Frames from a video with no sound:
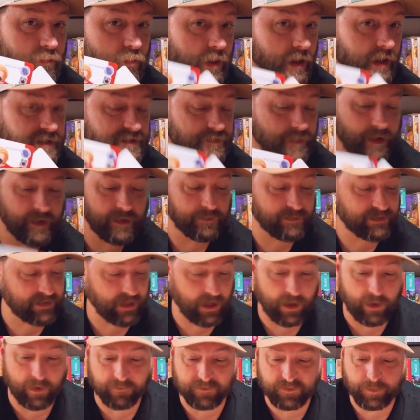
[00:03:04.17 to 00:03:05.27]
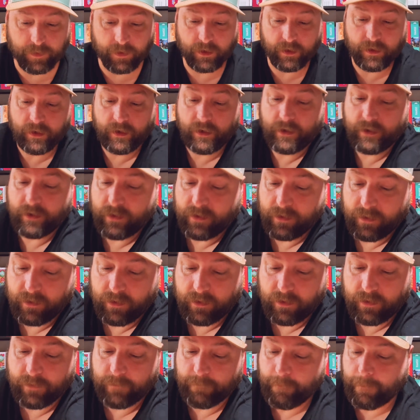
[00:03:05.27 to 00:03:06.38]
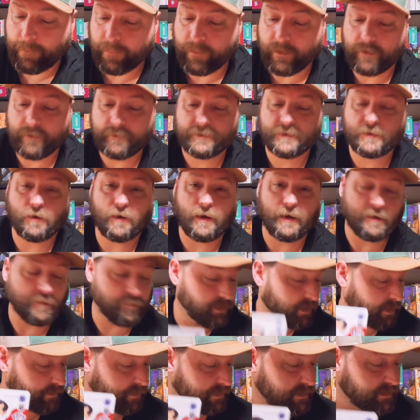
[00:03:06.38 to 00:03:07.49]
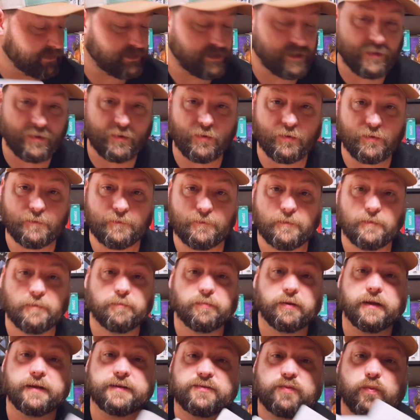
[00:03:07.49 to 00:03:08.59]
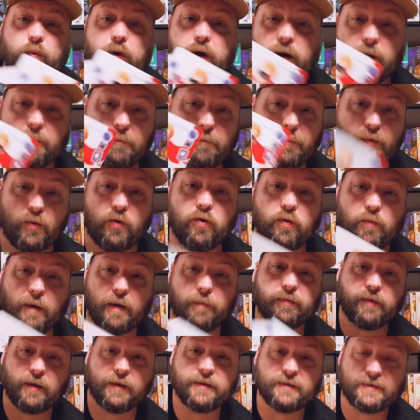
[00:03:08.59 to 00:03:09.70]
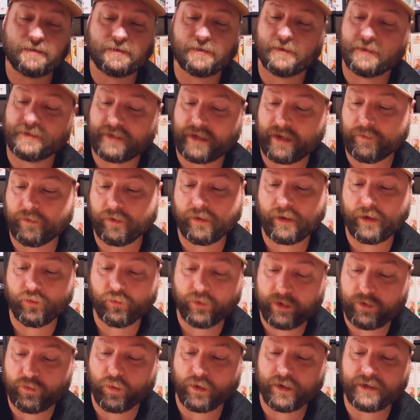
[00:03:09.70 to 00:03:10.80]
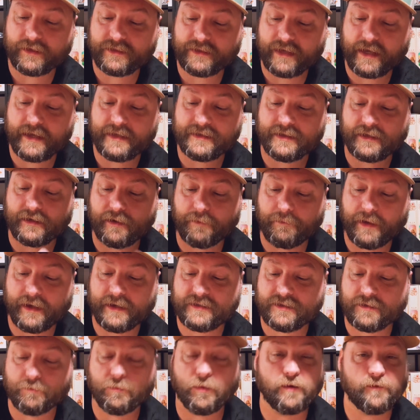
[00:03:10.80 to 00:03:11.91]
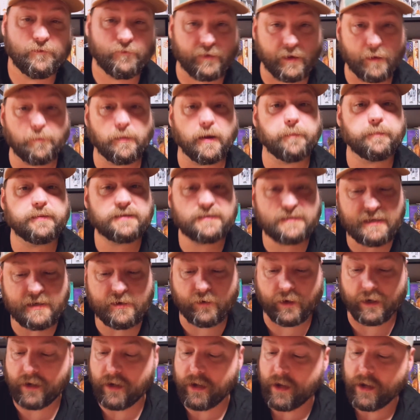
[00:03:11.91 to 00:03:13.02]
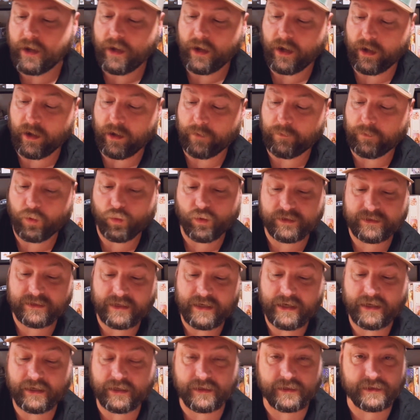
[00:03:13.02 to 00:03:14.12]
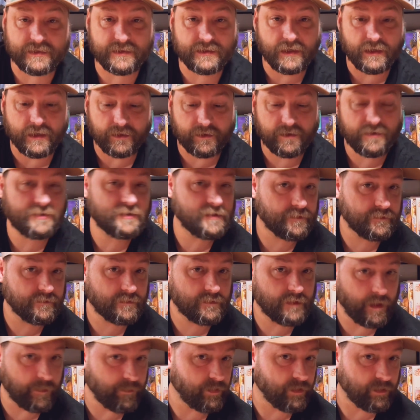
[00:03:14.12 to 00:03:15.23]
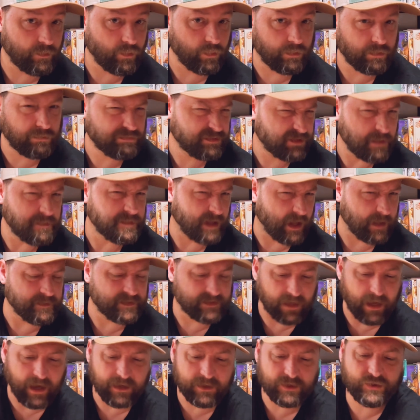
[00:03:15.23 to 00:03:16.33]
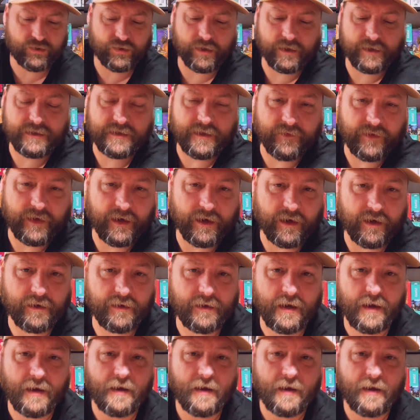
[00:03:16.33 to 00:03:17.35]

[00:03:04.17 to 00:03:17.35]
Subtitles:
wilds by themselves, but so I could play these 2 plus 1. Boom, I play this to the table, I read what it says, and it makes someone flip up a secret. What's neat is there's a couple sometimes extras of here.